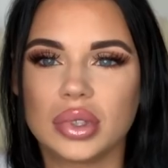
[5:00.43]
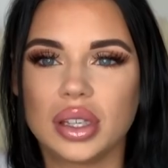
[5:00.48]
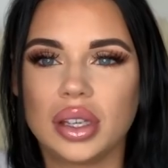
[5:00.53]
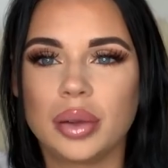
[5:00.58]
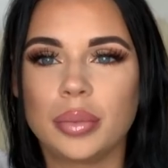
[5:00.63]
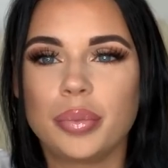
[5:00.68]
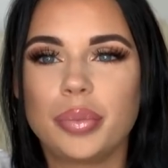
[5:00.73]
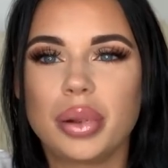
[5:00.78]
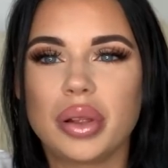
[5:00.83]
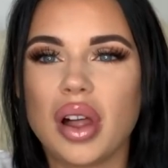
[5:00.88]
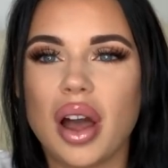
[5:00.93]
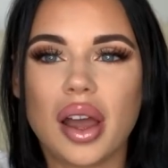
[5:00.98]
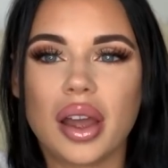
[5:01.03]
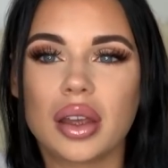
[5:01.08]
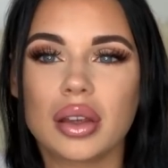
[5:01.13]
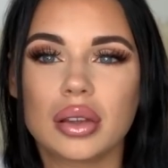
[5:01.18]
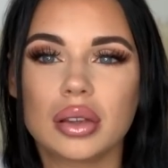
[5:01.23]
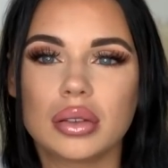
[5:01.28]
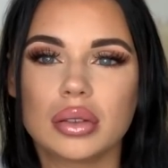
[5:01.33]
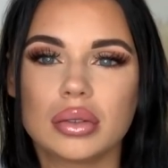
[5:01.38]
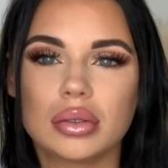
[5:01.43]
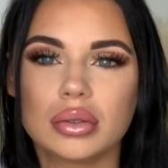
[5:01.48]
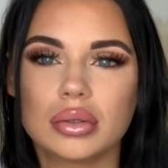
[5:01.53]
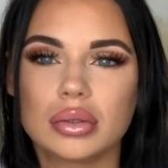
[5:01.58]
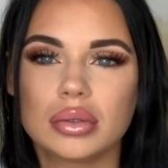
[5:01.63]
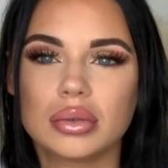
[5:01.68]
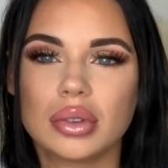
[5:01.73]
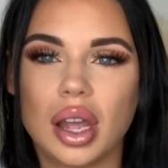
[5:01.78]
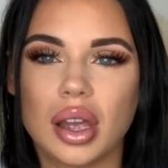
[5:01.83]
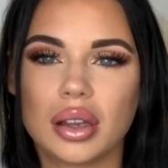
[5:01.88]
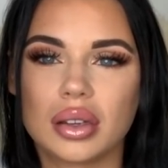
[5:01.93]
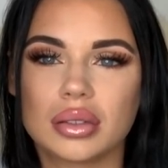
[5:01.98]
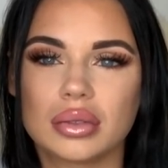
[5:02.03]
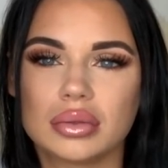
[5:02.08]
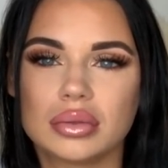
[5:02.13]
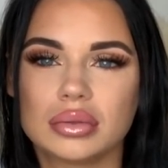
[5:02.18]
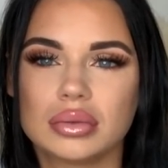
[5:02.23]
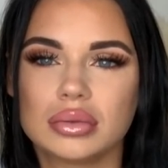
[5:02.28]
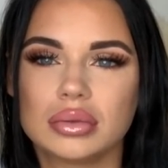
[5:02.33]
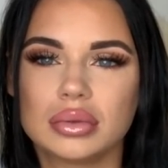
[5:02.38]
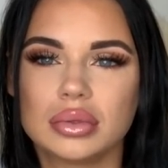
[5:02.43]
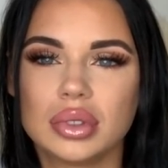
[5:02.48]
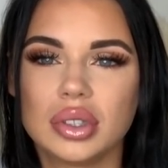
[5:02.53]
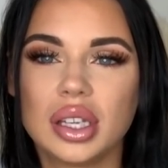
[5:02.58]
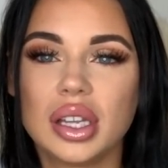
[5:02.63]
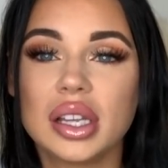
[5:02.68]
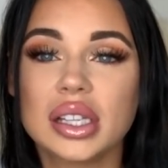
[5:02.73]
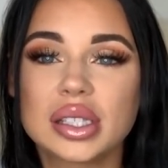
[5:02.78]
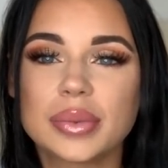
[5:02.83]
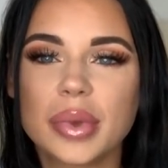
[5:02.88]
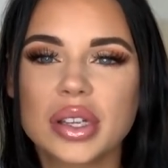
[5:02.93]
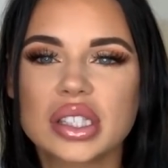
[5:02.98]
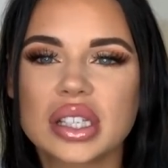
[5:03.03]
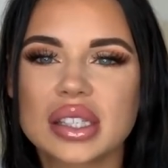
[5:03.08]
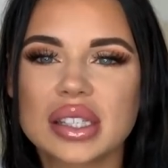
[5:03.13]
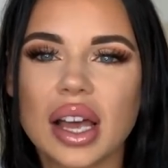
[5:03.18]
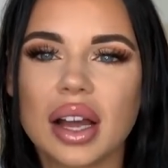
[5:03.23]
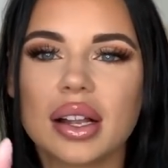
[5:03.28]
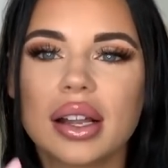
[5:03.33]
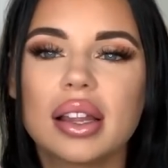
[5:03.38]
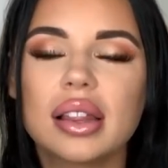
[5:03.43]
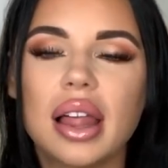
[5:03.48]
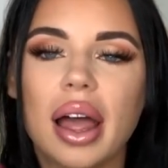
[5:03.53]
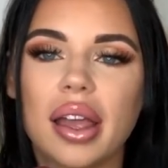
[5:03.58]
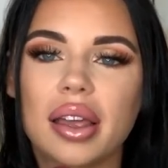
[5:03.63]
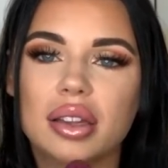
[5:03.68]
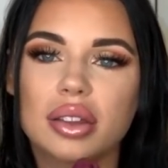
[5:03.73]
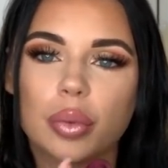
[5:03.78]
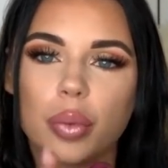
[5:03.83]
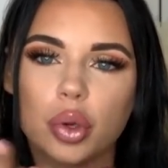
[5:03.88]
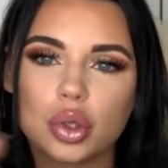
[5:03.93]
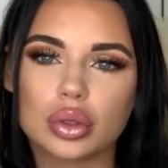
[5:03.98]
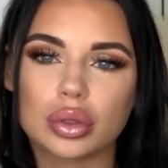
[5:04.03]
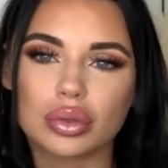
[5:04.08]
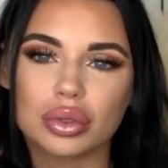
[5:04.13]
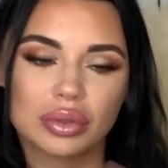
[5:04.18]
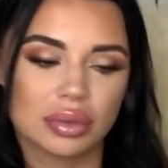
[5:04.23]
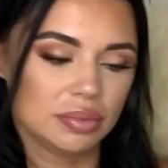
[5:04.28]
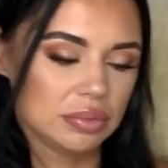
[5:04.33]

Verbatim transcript: imply, like, it smells exactly like the bottle.